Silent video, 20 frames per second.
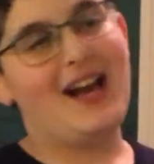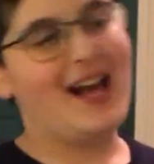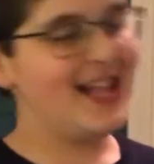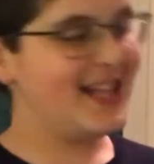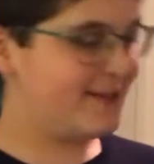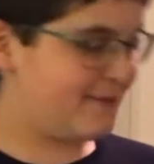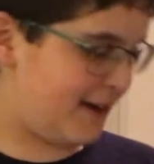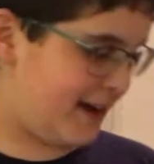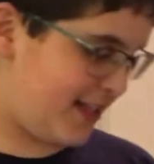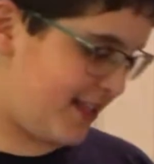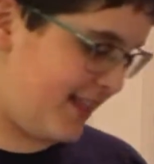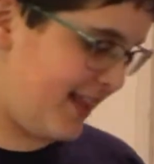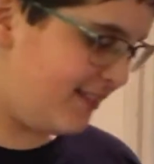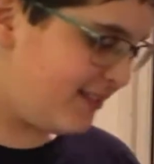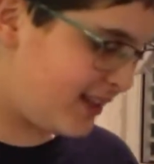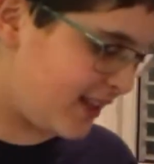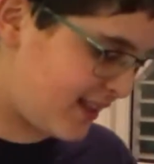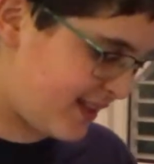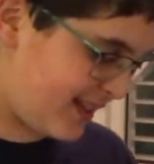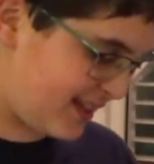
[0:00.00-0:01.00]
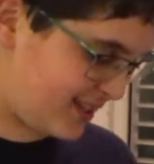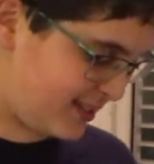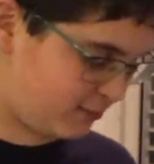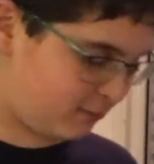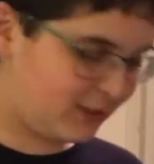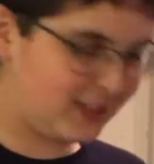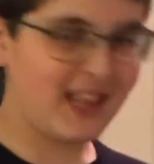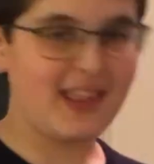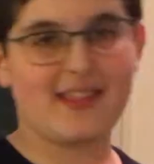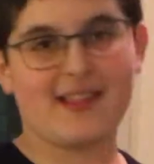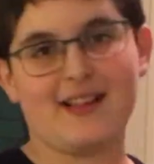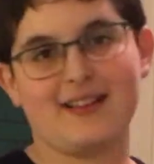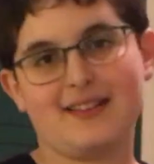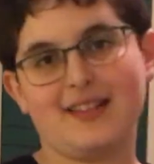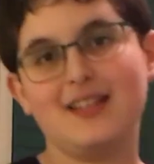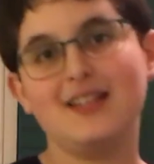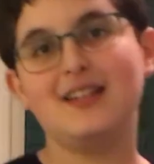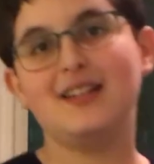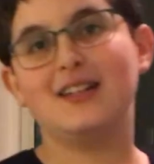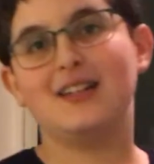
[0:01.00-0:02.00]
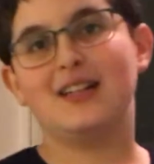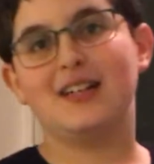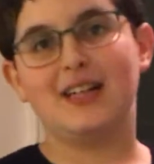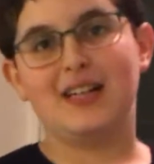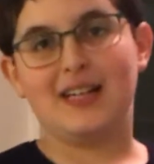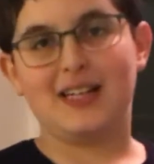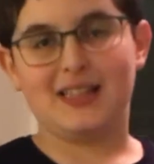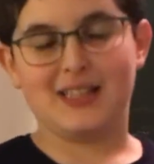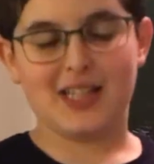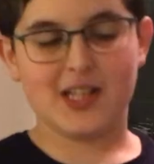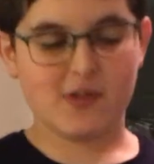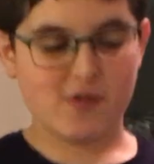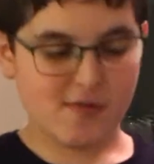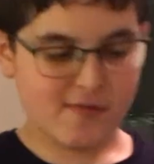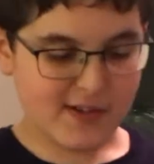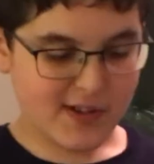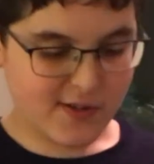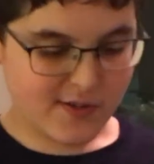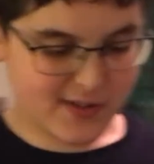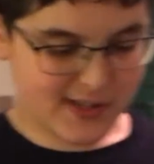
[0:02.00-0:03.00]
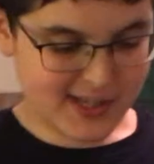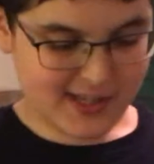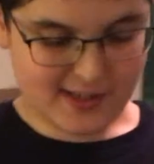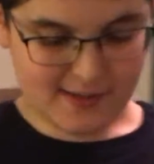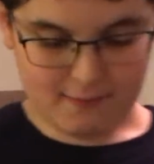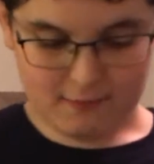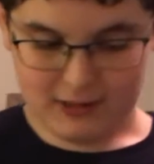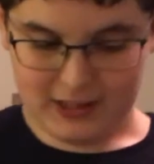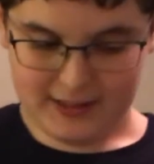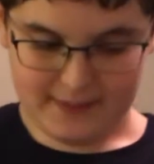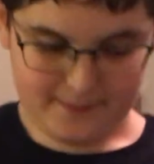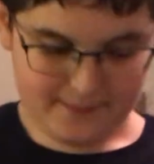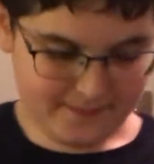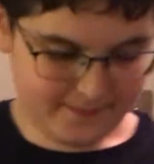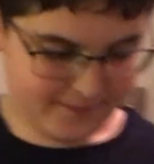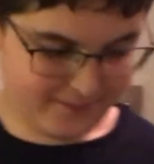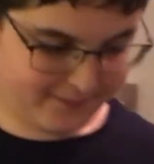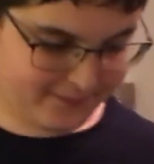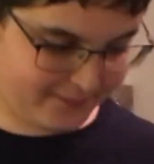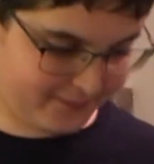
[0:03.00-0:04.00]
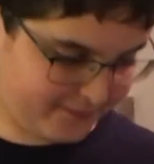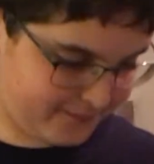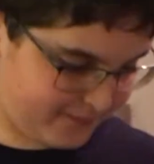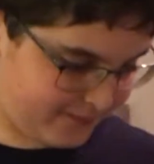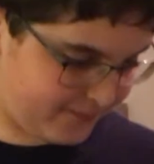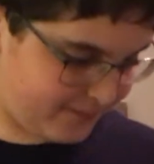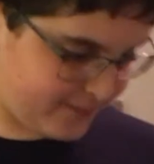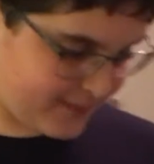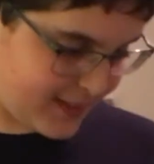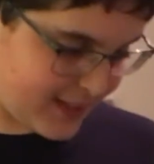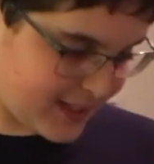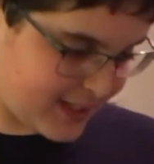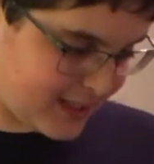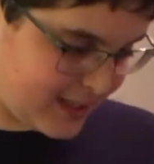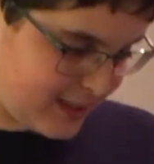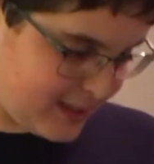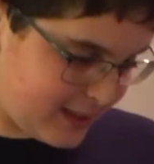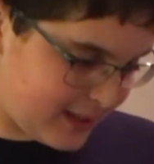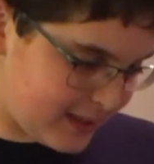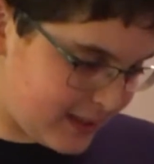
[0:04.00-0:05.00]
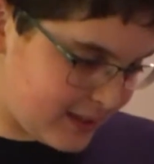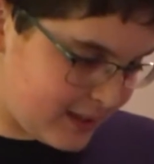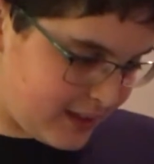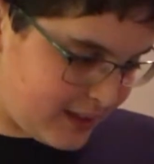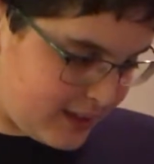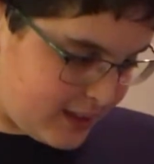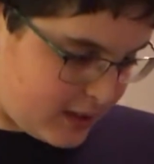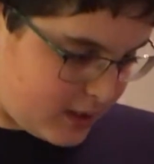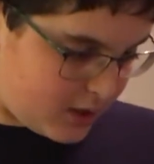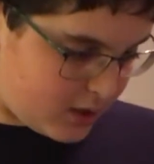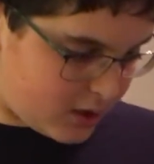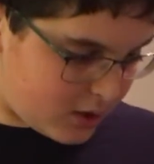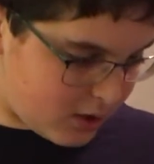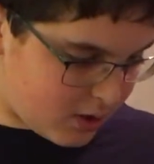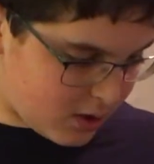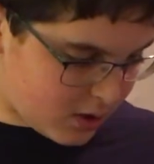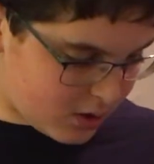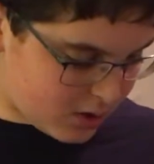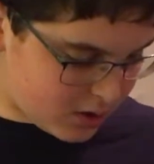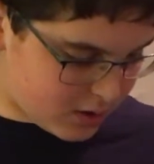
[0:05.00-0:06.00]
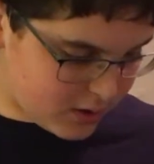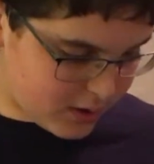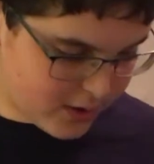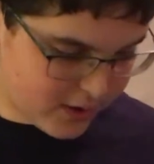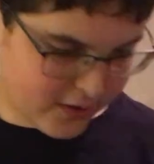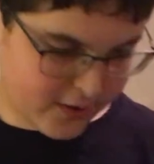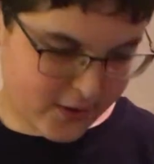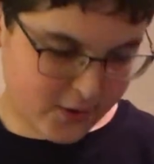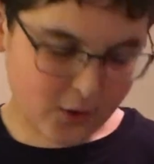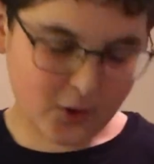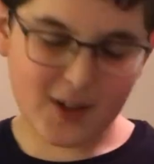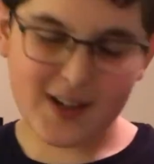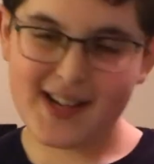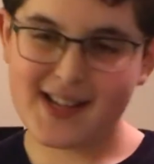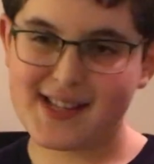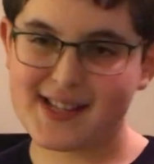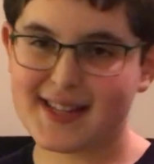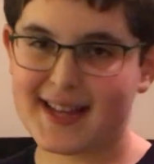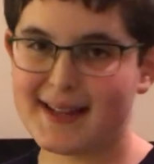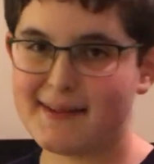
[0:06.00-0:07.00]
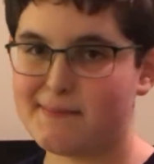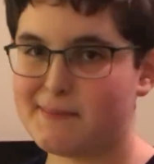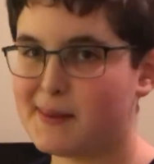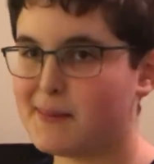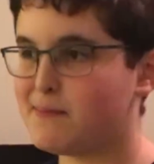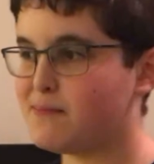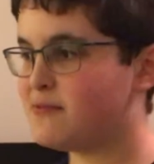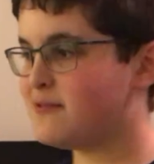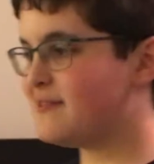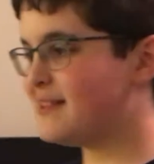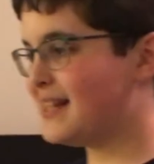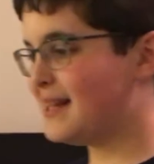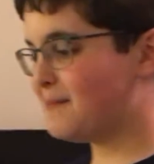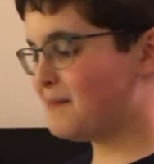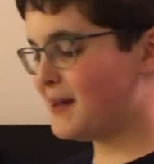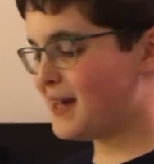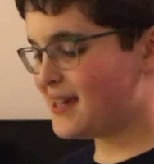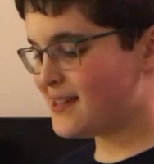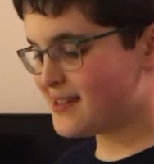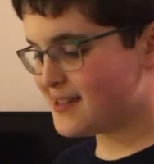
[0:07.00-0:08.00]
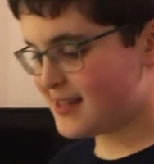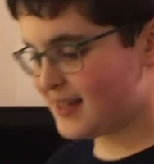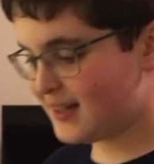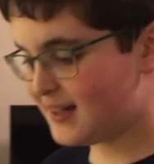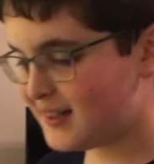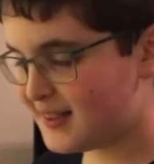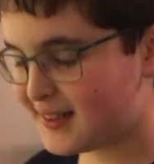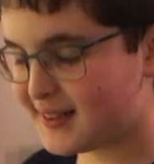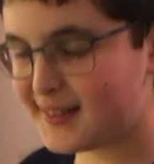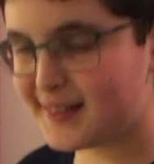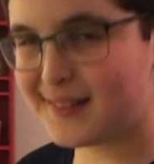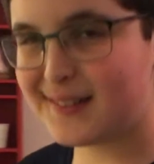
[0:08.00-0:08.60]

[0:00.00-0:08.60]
Anyways, now that season 1 has ended, let's review season 1. The stories can be pretty basic.